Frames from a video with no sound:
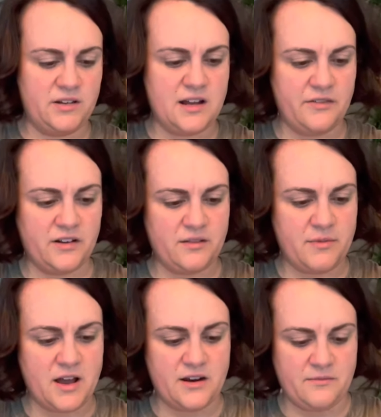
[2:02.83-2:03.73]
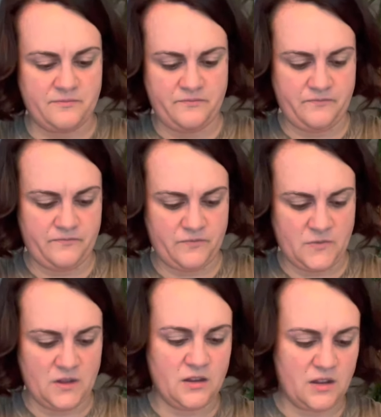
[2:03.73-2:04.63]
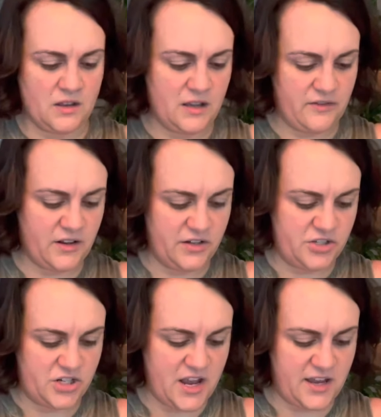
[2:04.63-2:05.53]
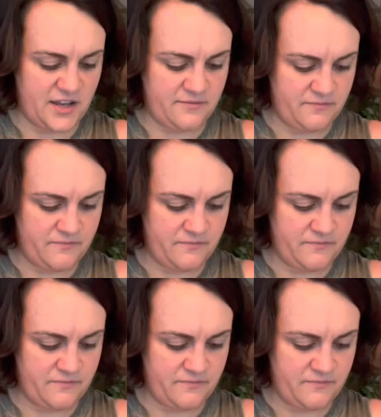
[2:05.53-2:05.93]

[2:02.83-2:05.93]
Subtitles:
down there in the bottom, give it a good shaking,